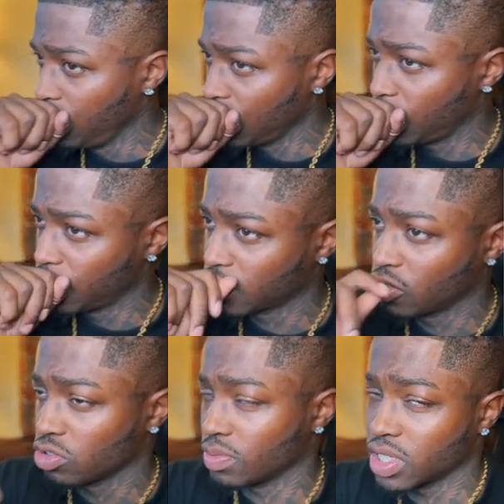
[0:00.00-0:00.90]

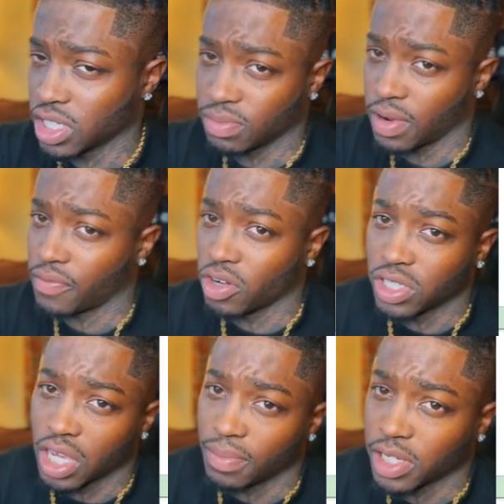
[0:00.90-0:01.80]
excuse me. This is my first
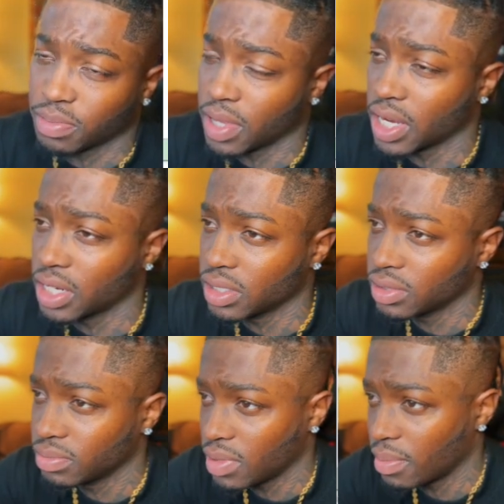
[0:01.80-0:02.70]
time explaining
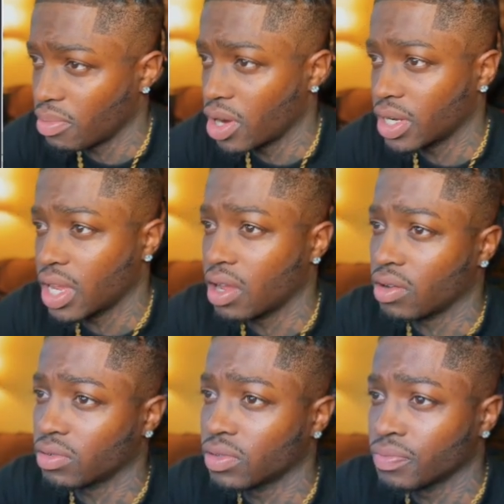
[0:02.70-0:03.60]
my breakdown